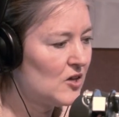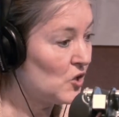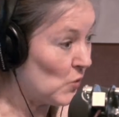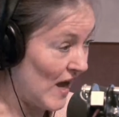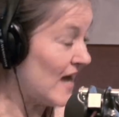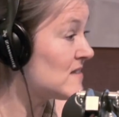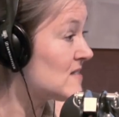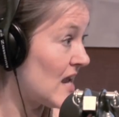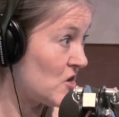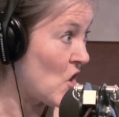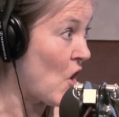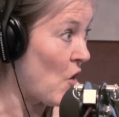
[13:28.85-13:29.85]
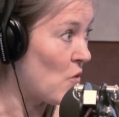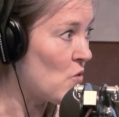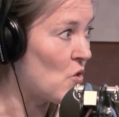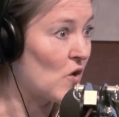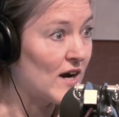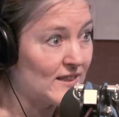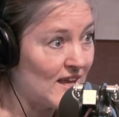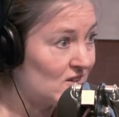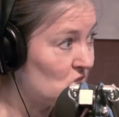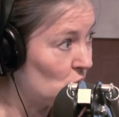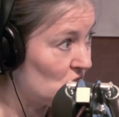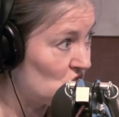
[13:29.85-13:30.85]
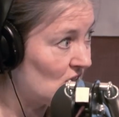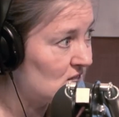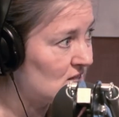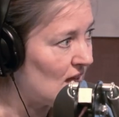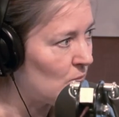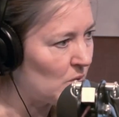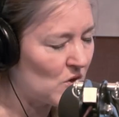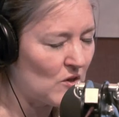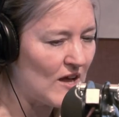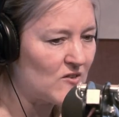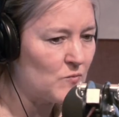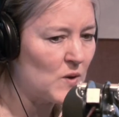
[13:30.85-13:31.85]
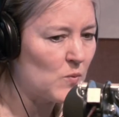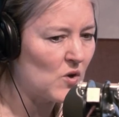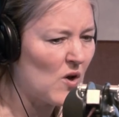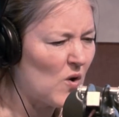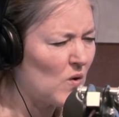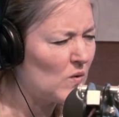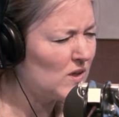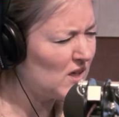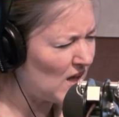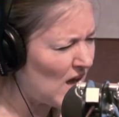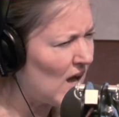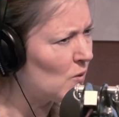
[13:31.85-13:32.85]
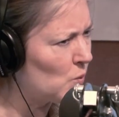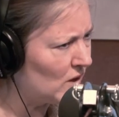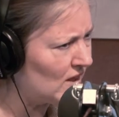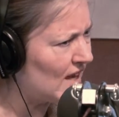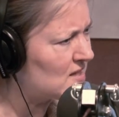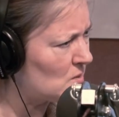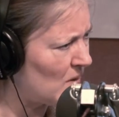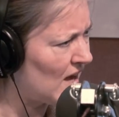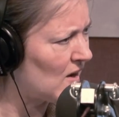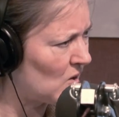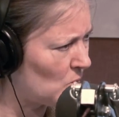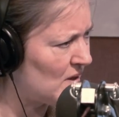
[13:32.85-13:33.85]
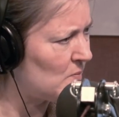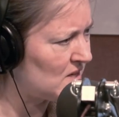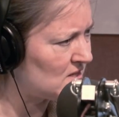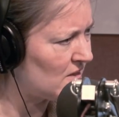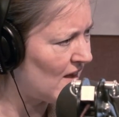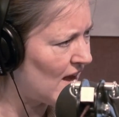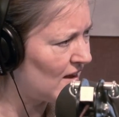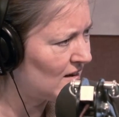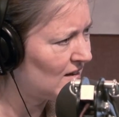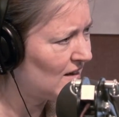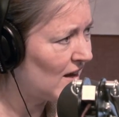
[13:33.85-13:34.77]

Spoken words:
no, or I'd like to adjust that. But a lot of people go, yeah, I would like to make a commitment to that.